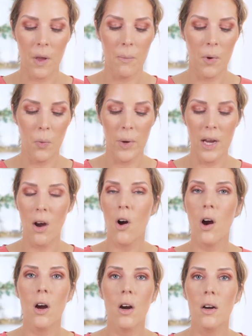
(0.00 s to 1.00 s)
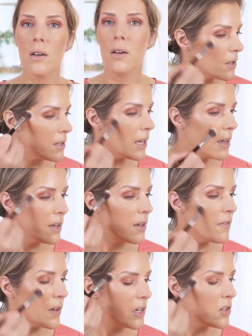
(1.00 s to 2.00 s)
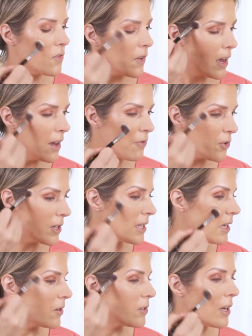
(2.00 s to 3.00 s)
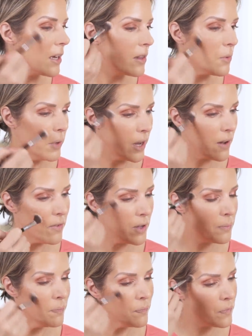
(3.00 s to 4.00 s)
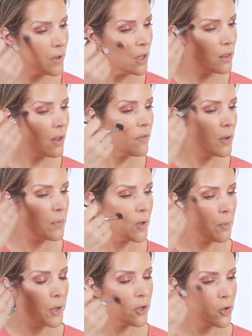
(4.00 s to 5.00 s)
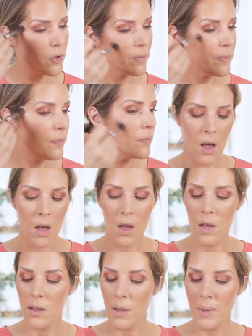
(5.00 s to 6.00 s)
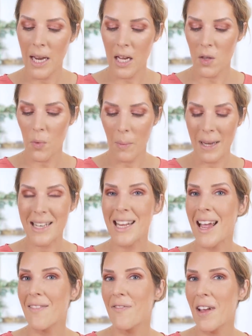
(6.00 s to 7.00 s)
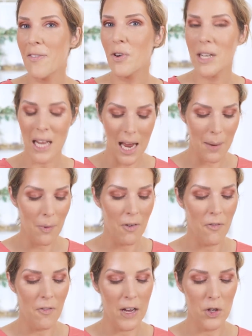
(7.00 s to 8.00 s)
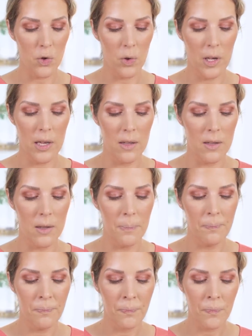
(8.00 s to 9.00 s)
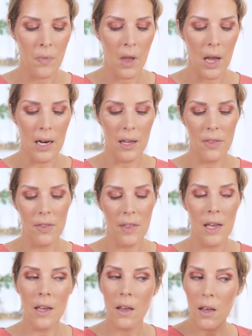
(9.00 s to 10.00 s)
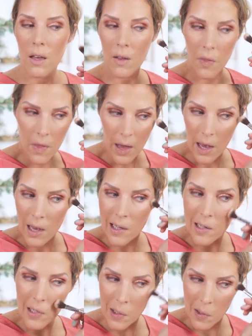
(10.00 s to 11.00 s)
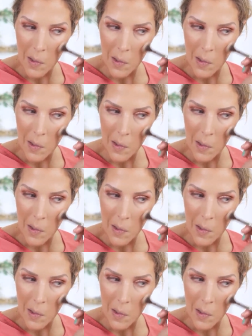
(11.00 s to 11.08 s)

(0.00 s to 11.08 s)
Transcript: But we are taking advantage of every single day that we have him and love him so much. Somebody asked what my t- favorite type of facial is. And I think that